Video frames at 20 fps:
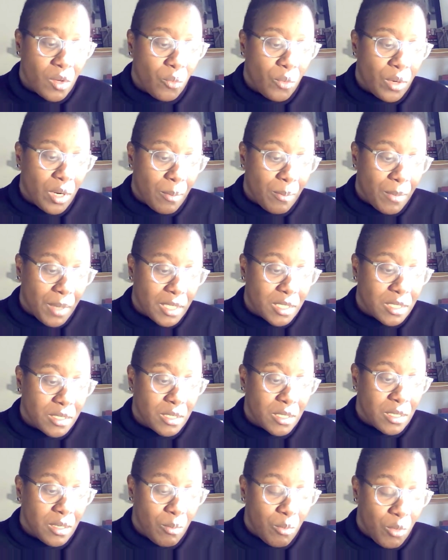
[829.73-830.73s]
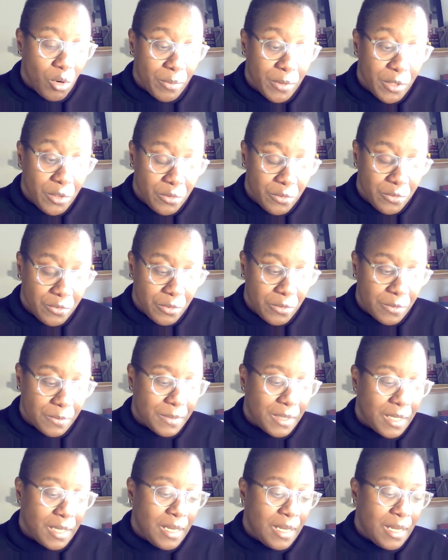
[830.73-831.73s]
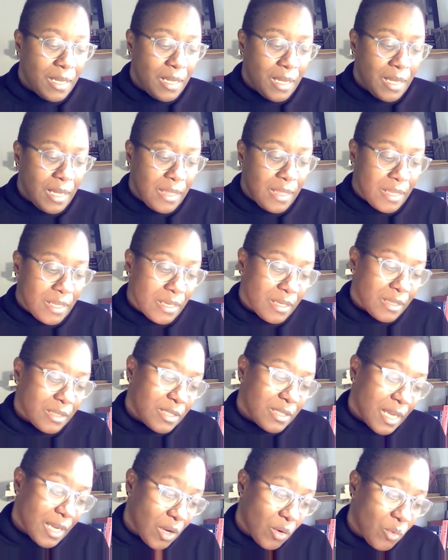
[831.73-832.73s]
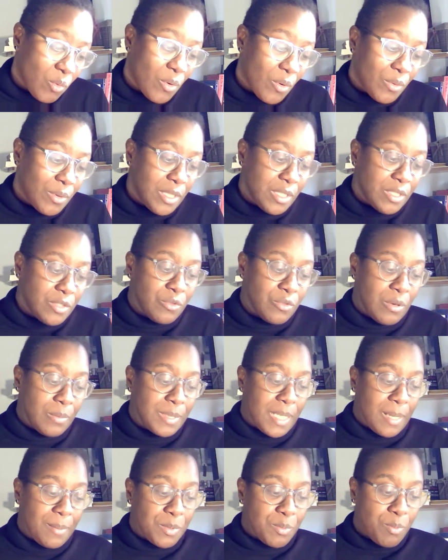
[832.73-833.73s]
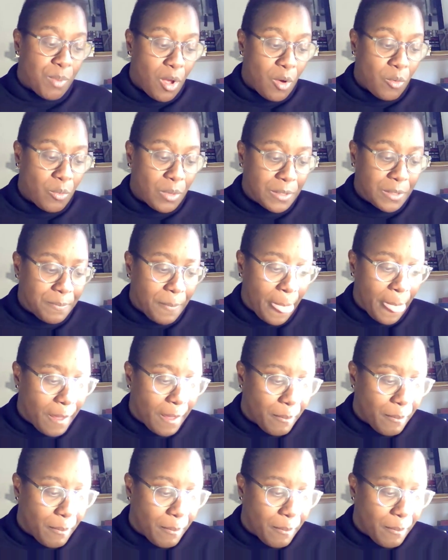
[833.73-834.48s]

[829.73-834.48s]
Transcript: We are much more beautiful." And the second quote is from James Baldwin.